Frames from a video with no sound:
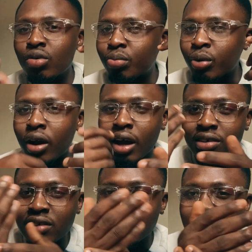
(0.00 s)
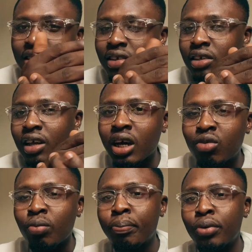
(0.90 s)
procrastinating. That
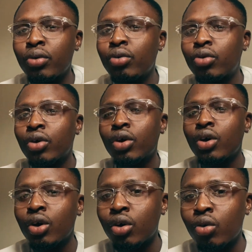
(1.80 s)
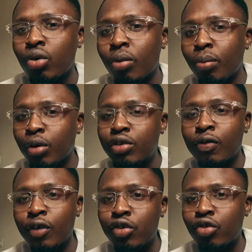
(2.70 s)
to build your
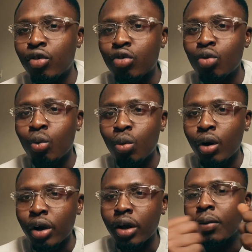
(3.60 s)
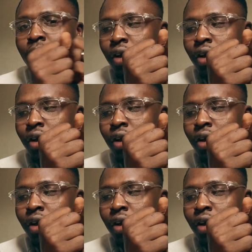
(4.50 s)
motivation to work.